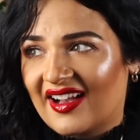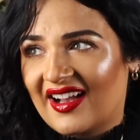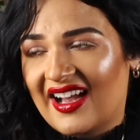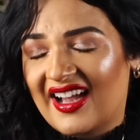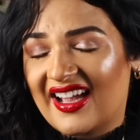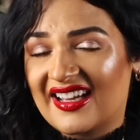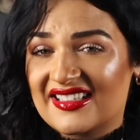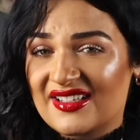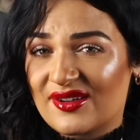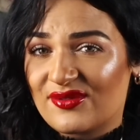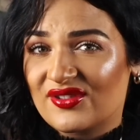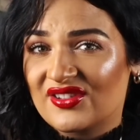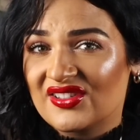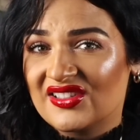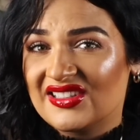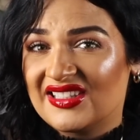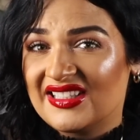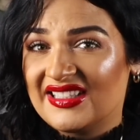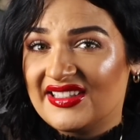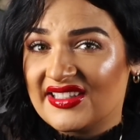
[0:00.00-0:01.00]
I
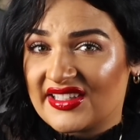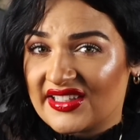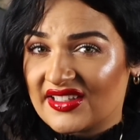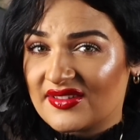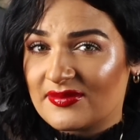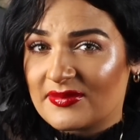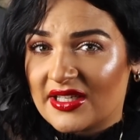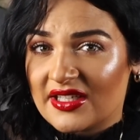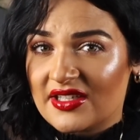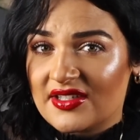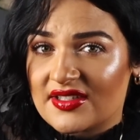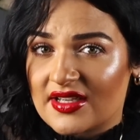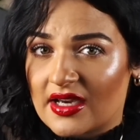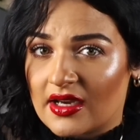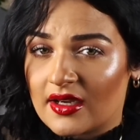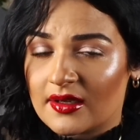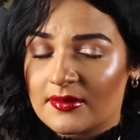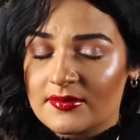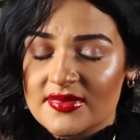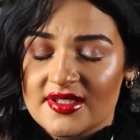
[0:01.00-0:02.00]
definitely did many
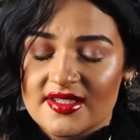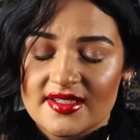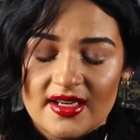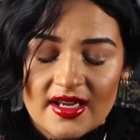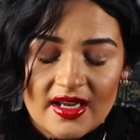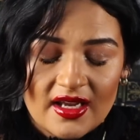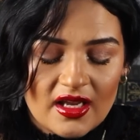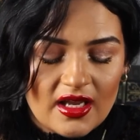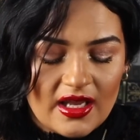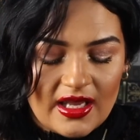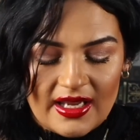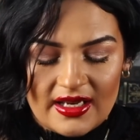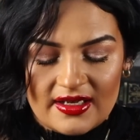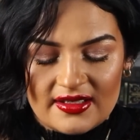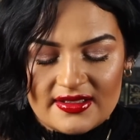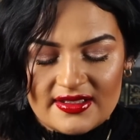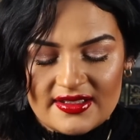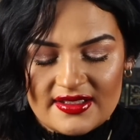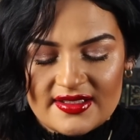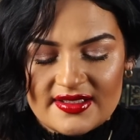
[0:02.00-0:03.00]
times.
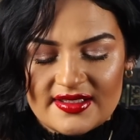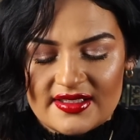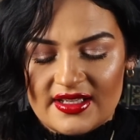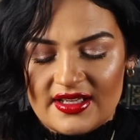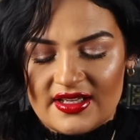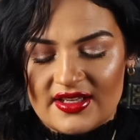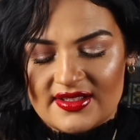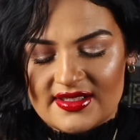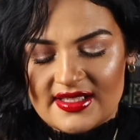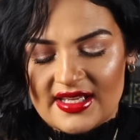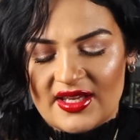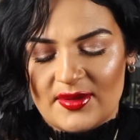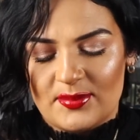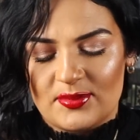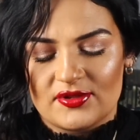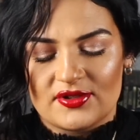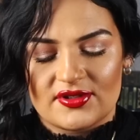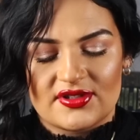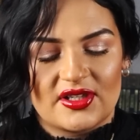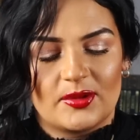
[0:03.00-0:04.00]
And this is
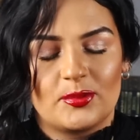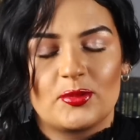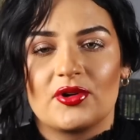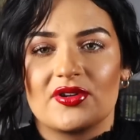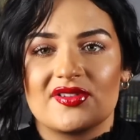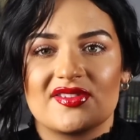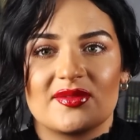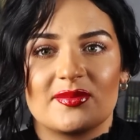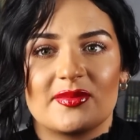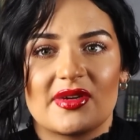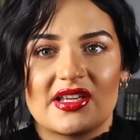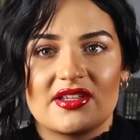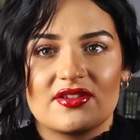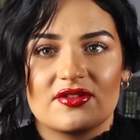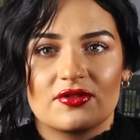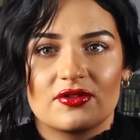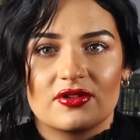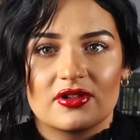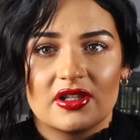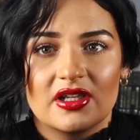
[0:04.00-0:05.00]
Hypnotic Poison by
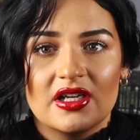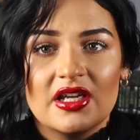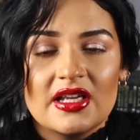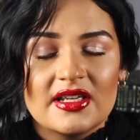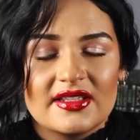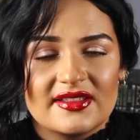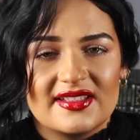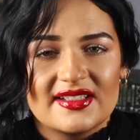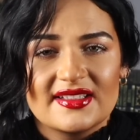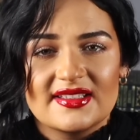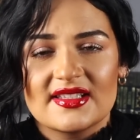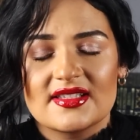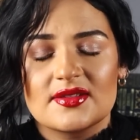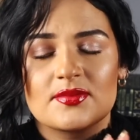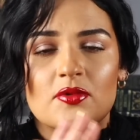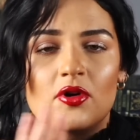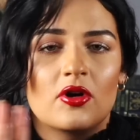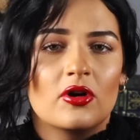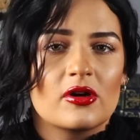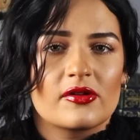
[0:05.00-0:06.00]
Dior. This is
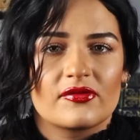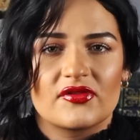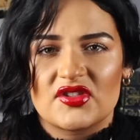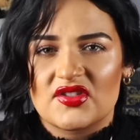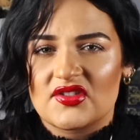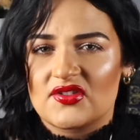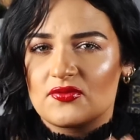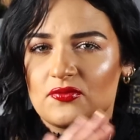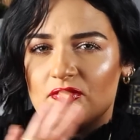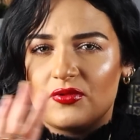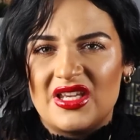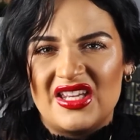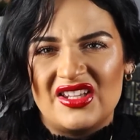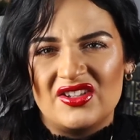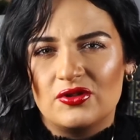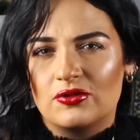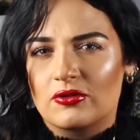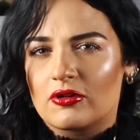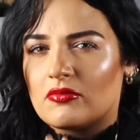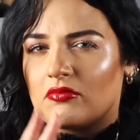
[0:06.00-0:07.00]
more of a
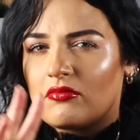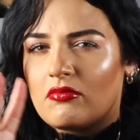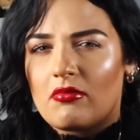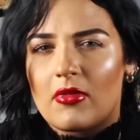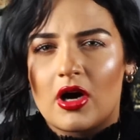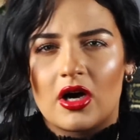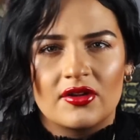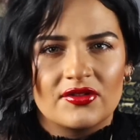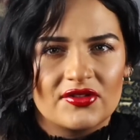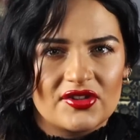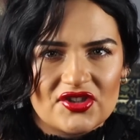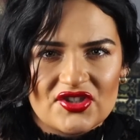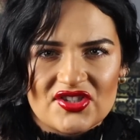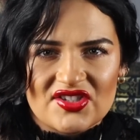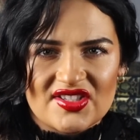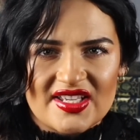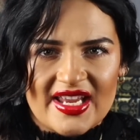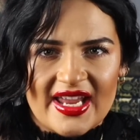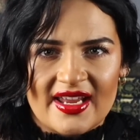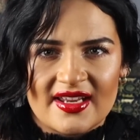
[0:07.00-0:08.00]
sweet, gourmandish
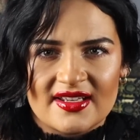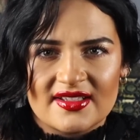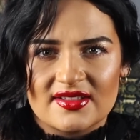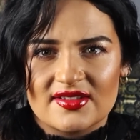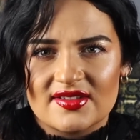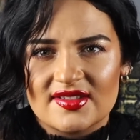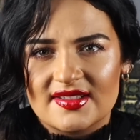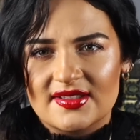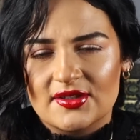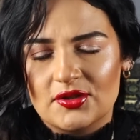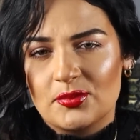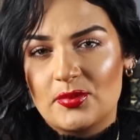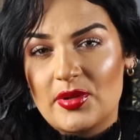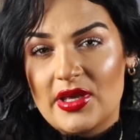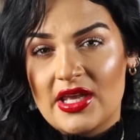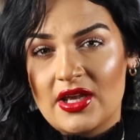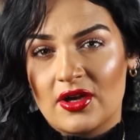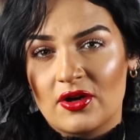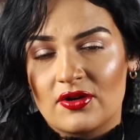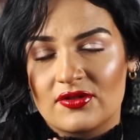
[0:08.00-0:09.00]
scent, still
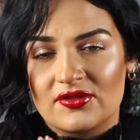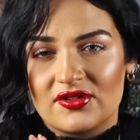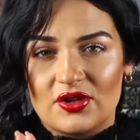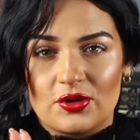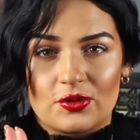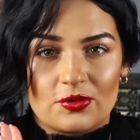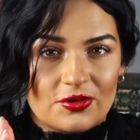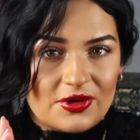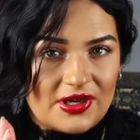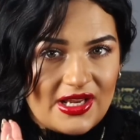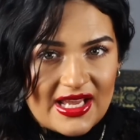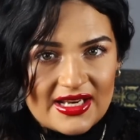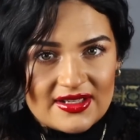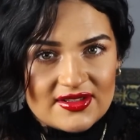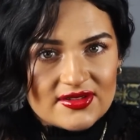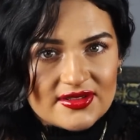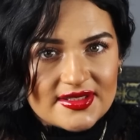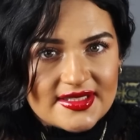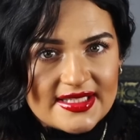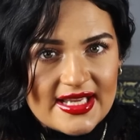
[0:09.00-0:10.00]
being on the
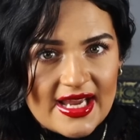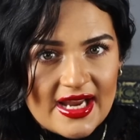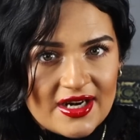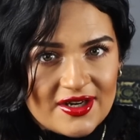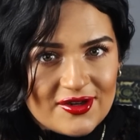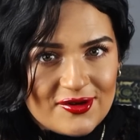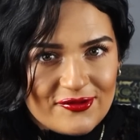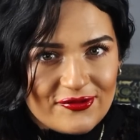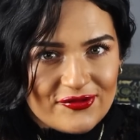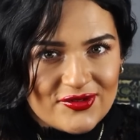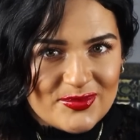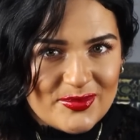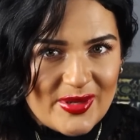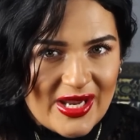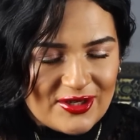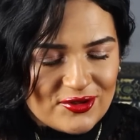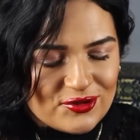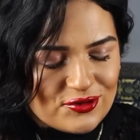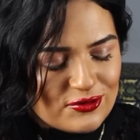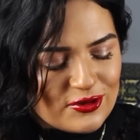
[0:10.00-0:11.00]
oriental side of
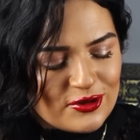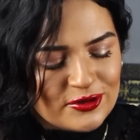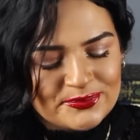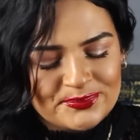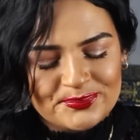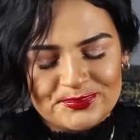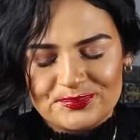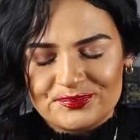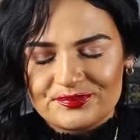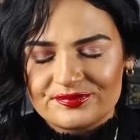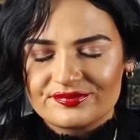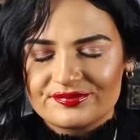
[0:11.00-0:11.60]
spectrum,